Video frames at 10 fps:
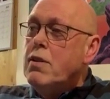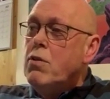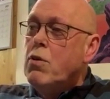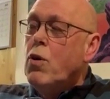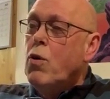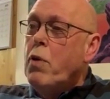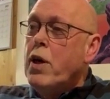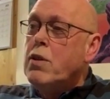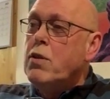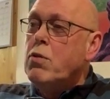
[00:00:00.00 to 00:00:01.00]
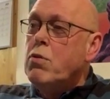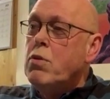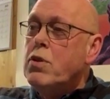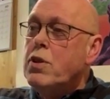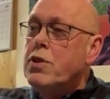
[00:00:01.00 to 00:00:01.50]
you go back
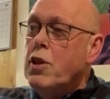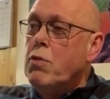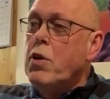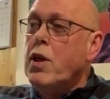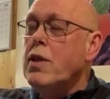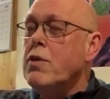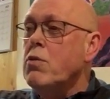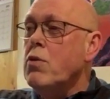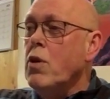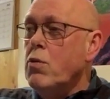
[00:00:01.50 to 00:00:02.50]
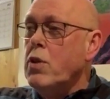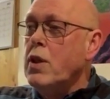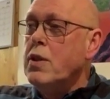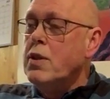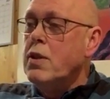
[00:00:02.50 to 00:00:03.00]
to the drummer and you know
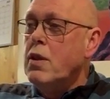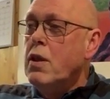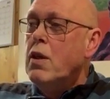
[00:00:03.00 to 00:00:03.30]
that uh,